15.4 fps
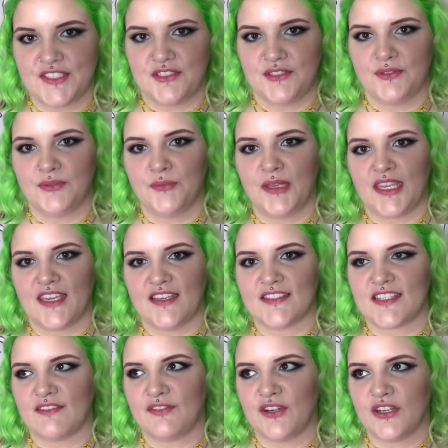to
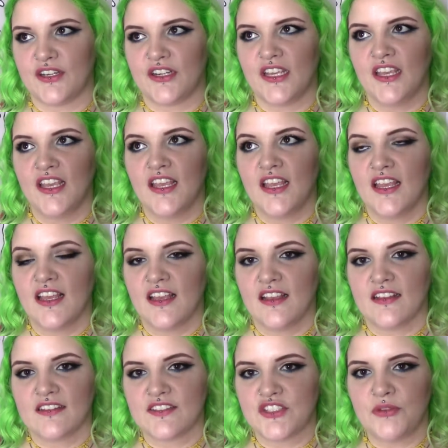because I've heard
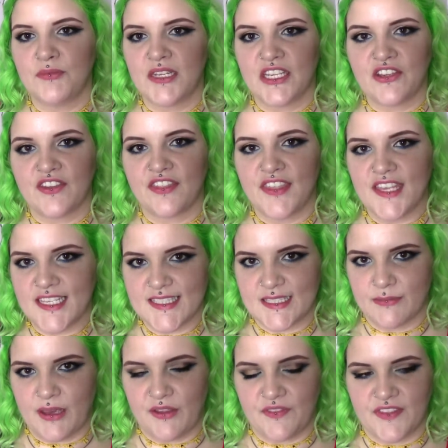so many good things
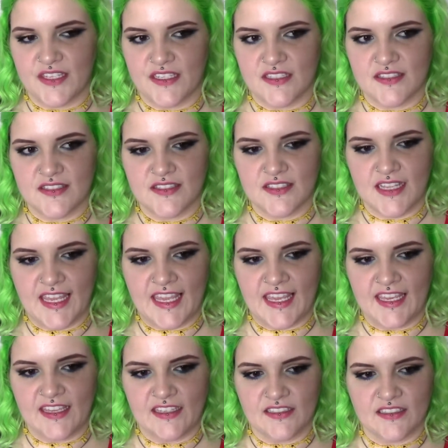about this,
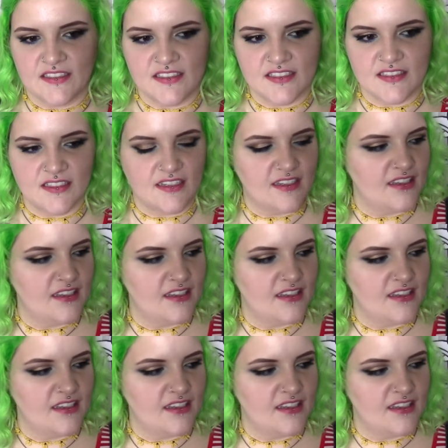and